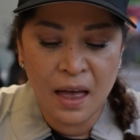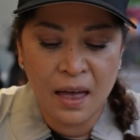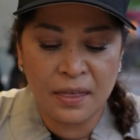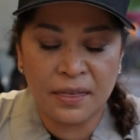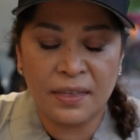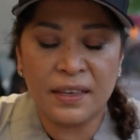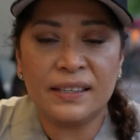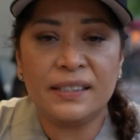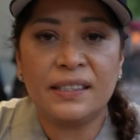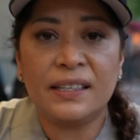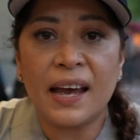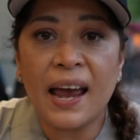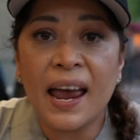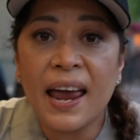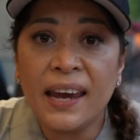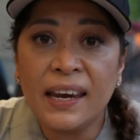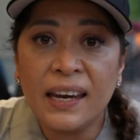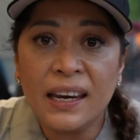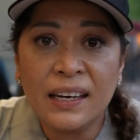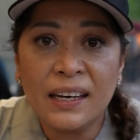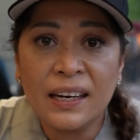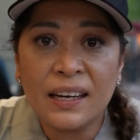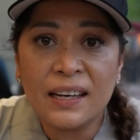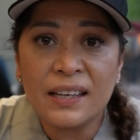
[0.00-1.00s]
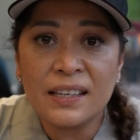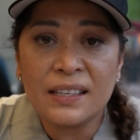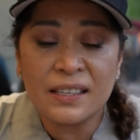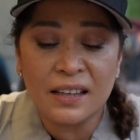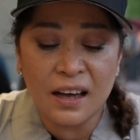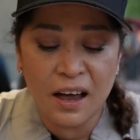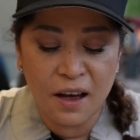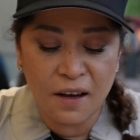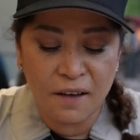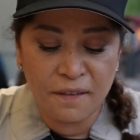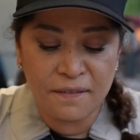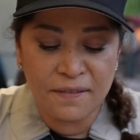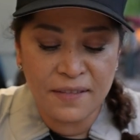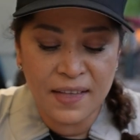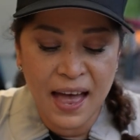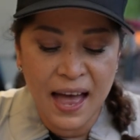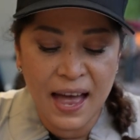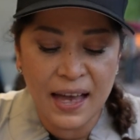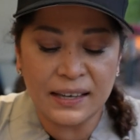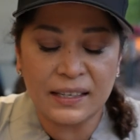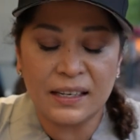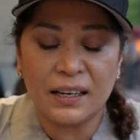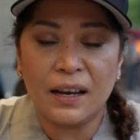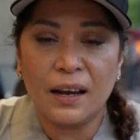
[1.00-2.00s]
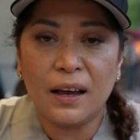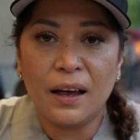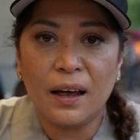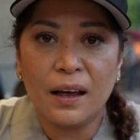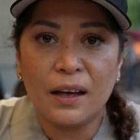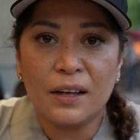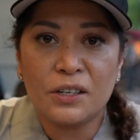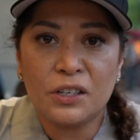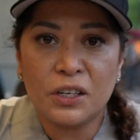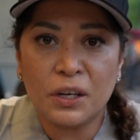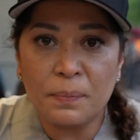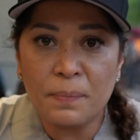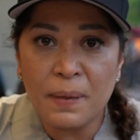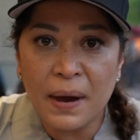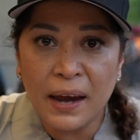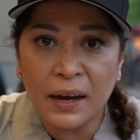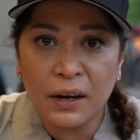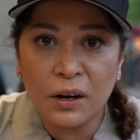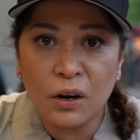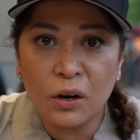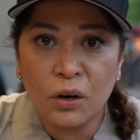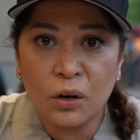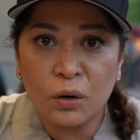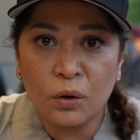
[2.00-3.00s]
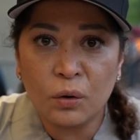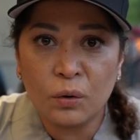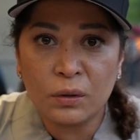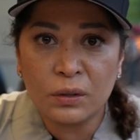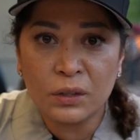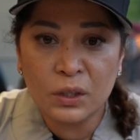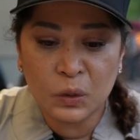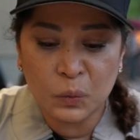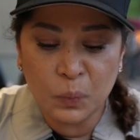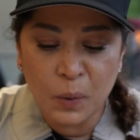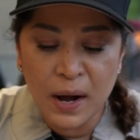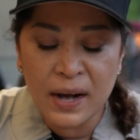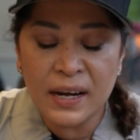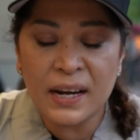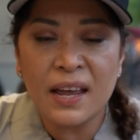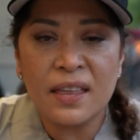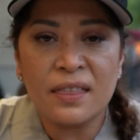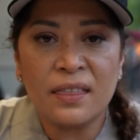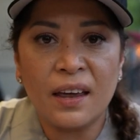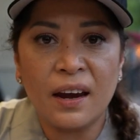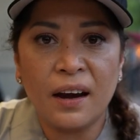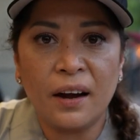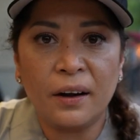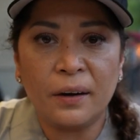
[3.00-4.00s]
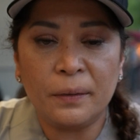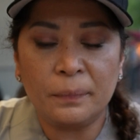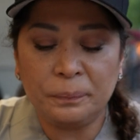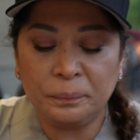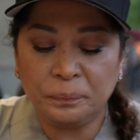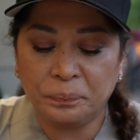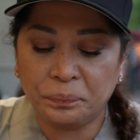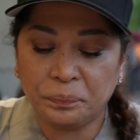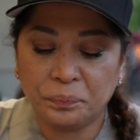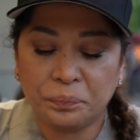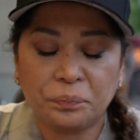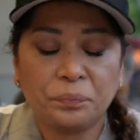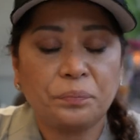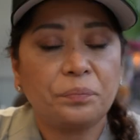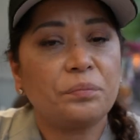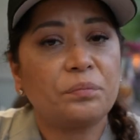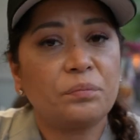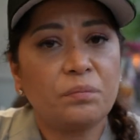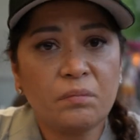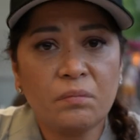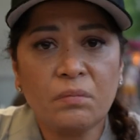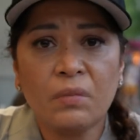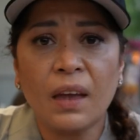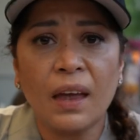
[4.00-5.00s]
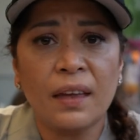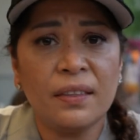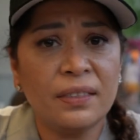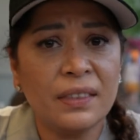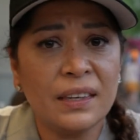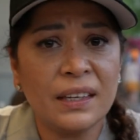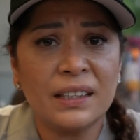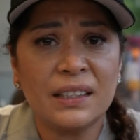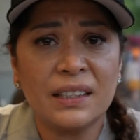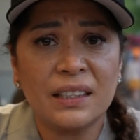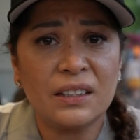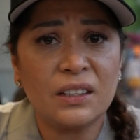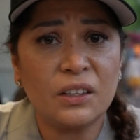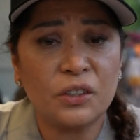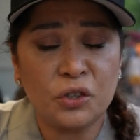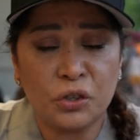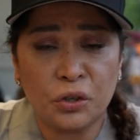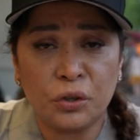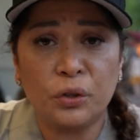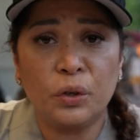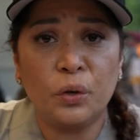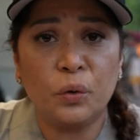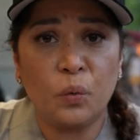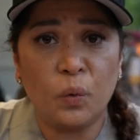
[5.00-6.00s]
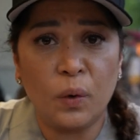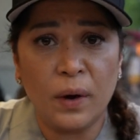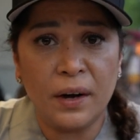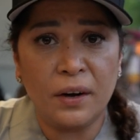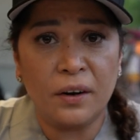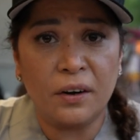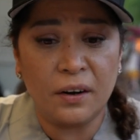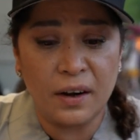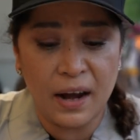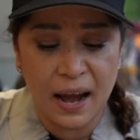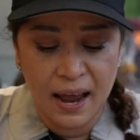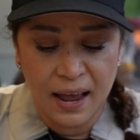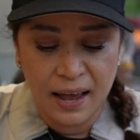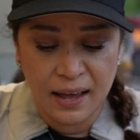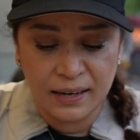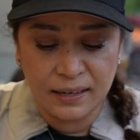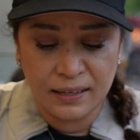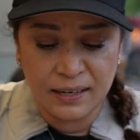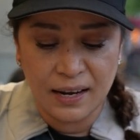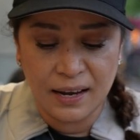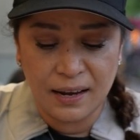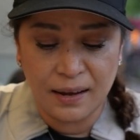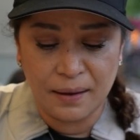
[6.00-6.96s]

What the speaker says: the tanginess of that tomato spread in there. This is a true winner, and